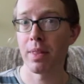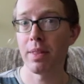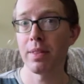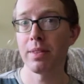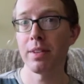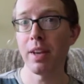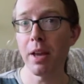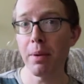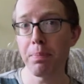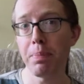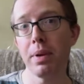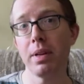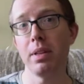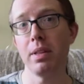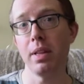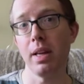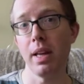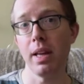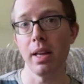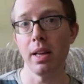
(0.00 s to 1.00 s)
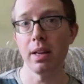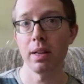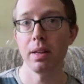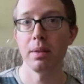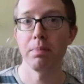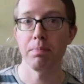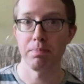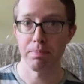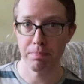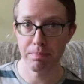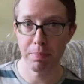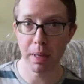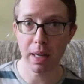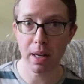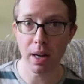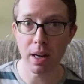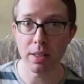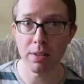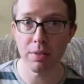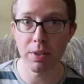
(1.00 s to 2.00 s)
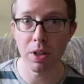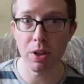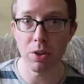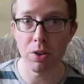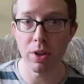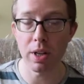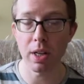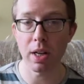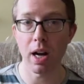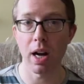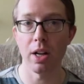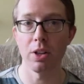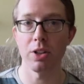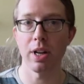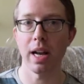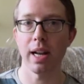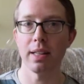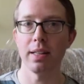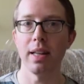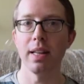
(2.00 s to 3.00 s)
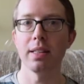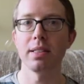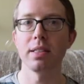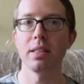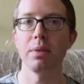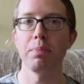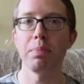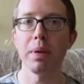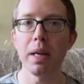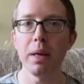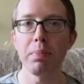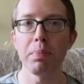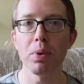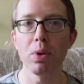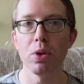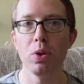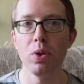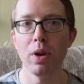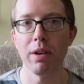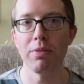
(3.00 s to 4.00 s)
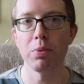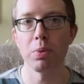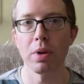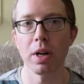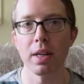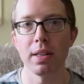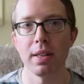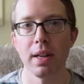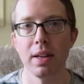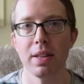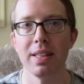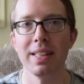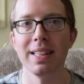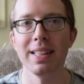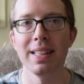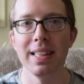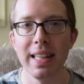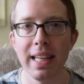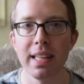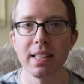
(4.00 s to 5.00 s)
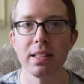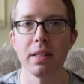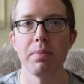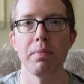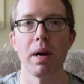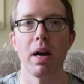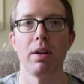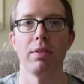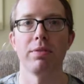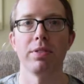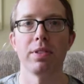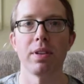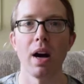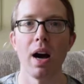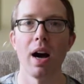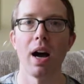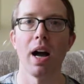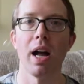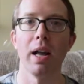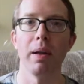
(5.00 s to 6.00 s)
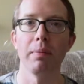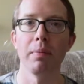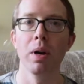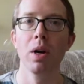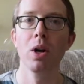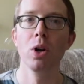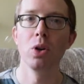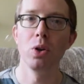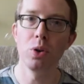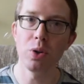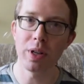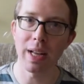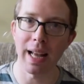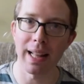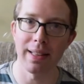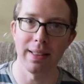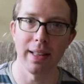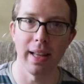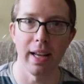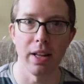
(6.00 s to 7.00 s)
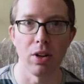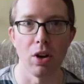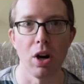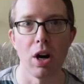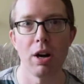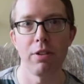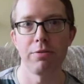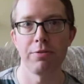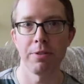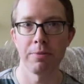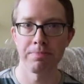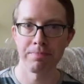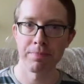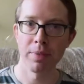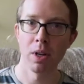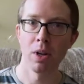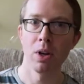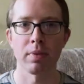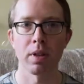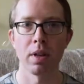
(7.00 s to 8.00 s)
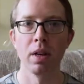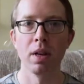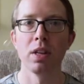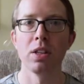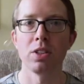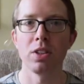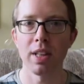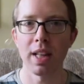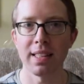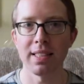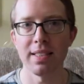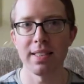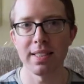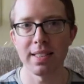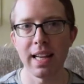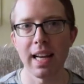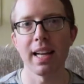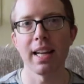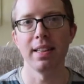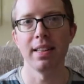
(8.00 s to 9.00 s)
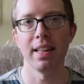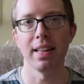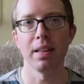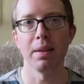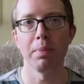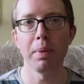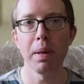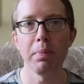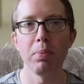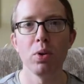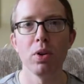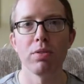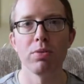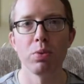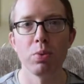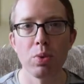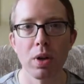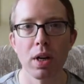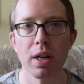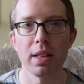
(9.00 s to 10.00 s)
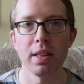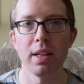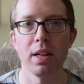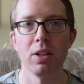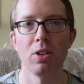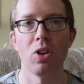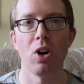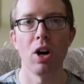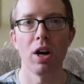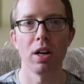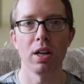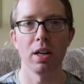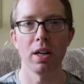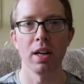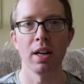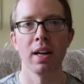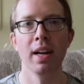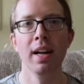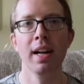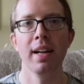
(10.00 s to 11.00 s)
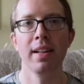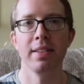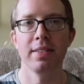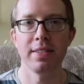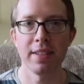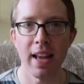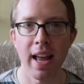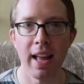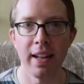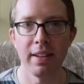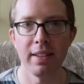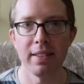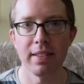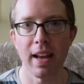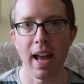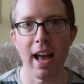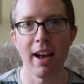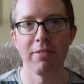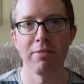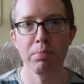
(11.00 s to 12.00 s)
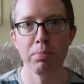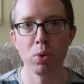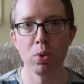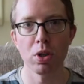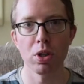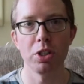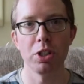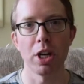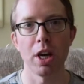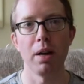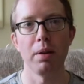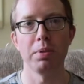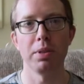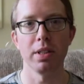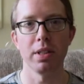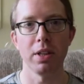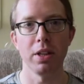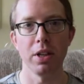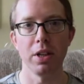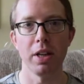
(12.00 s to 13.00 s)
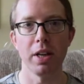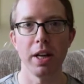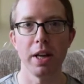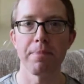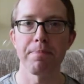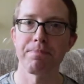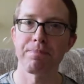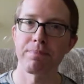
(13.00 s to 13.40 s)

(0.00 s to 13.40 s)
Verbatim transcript: typically, because of the union contract, it's the people who have worked there the least amount of time who get laid off. So that's the second thing. The people who have worked there longer tend to have more job security.